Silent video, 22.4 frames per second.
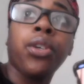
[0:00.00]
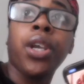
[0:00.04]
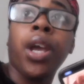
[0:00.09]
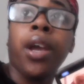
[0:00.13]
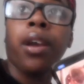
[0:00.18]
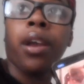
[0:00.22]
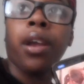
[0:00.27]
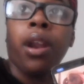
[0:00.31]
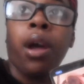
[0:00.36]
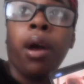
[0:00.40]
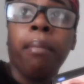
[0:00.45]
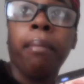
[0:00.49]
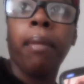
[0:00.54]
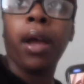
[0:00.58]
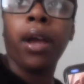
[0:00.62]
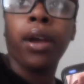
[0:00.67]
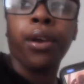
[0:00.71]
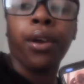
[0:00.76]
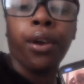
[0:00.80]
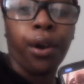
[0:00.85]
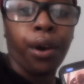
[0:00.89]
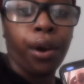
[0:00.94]
checking on
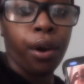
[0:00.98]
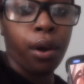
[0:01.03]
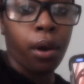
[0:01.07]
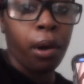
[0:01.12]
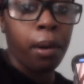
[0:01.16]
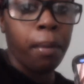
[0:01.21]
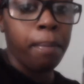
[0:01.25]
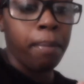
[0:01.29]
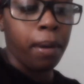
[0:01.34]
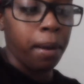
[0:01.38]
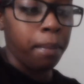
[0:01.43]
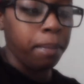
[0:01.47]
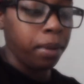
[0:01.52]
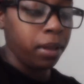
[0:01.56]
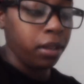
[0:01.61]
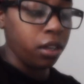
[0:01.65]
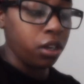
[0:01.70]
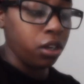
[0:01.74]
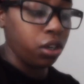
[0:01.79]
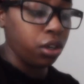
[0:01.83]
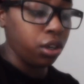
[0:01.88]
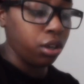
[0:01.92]
my girl
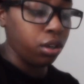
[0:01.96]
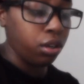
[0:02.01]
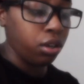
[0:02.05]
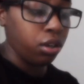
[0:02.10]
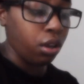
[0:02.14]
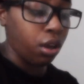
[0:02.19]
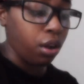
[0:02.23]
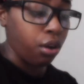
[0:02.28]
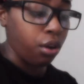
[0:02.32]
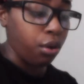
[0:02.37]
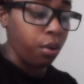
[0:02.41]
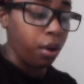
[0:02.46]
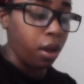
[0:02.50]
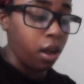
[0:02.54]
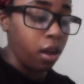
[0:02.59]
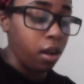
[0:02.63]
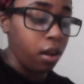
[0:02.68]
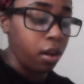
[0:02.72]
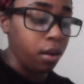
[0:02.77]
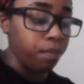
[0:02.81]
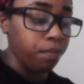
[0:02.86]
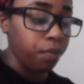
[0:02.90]
Bumbalicious, so
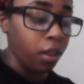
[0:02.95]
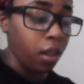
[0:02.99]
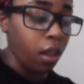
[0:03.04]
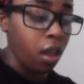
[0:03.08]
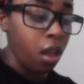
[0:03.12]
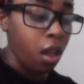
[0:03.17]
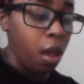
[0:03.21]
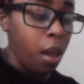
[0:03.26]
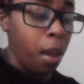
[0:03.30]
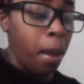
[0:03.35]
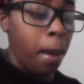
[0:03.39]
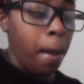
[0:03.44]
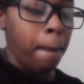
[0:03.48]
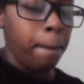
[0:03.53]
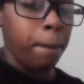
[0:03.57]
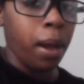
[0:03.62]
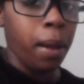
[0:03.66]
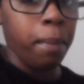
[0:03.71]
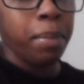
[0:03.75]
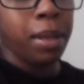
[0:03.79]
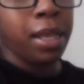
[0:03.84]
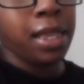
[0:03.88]
um
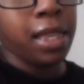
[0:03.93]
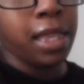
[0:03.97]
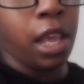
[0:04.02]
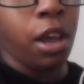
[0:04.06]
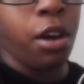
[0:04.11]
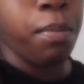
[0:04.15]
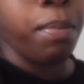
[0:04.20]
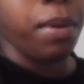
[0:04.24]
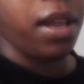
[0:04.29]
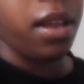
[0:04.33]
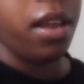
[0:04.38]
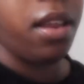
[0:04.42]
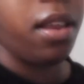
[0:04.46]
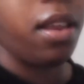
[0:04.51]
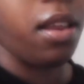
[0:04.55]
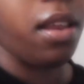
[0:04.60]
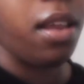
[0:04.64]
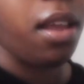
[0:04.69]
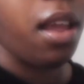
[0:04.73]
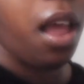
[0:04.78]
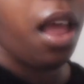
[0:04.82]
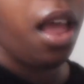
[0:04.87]
Bumby
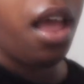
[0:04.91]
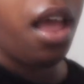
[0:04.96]
Selby.